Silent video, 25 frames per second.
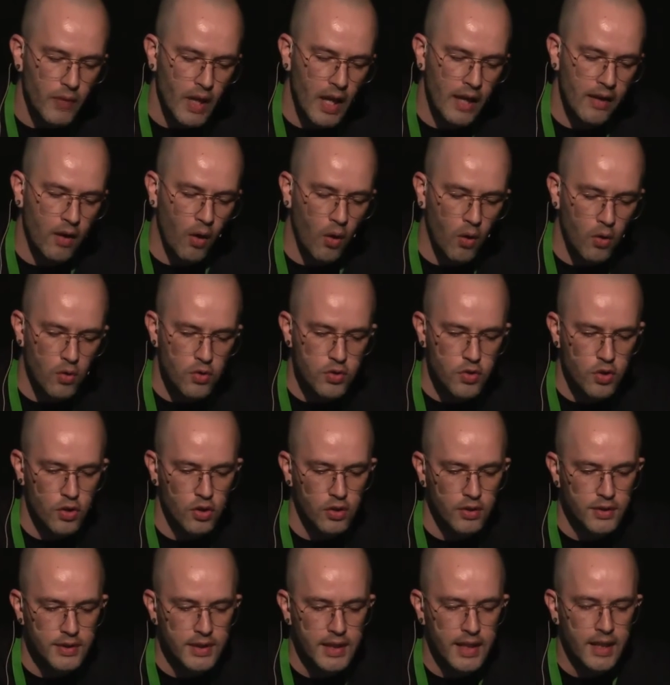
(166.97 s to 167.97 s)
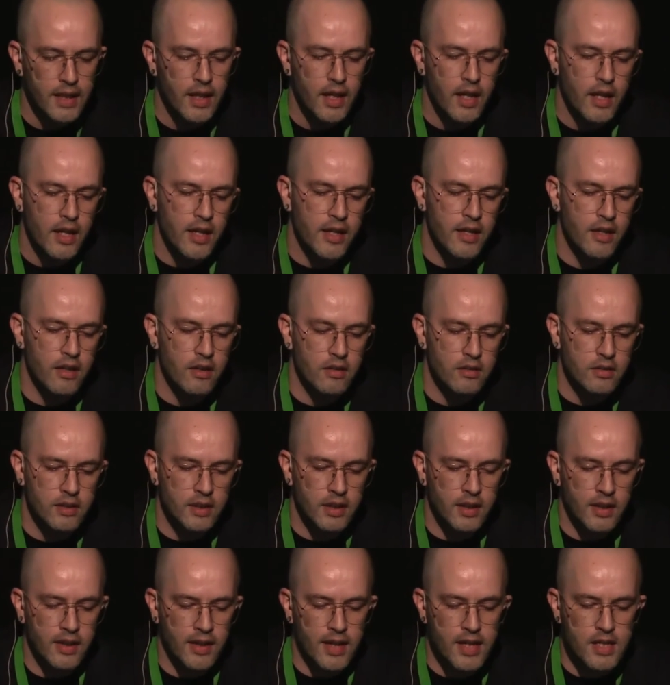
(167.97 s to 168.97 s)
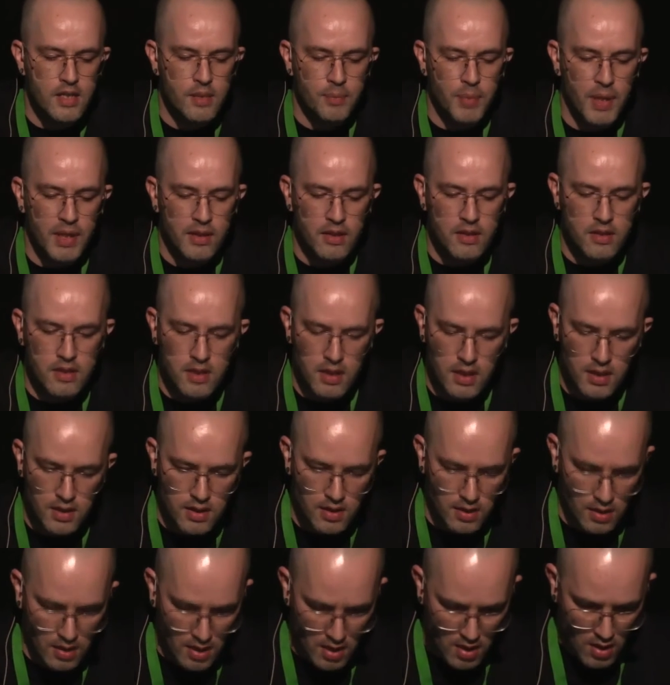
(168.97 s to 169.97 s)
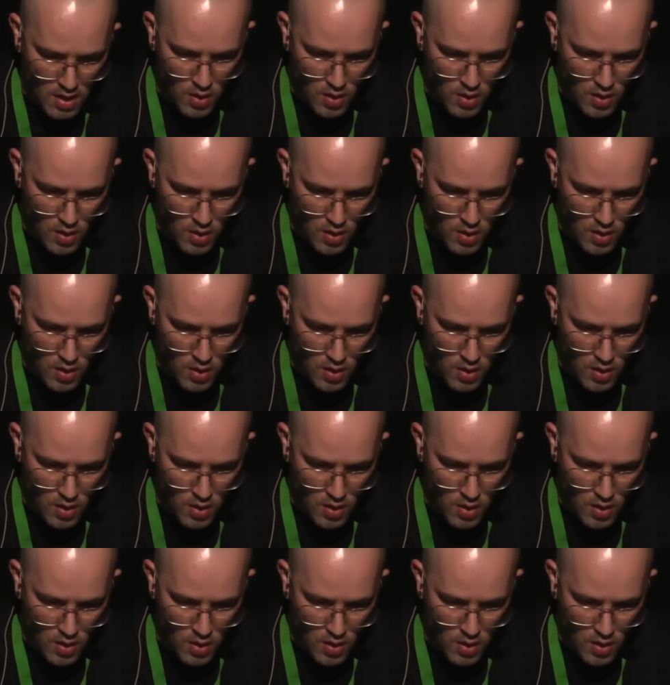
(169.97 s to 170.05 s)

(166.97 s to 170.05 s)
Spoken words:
and also here in the Grails dependencies,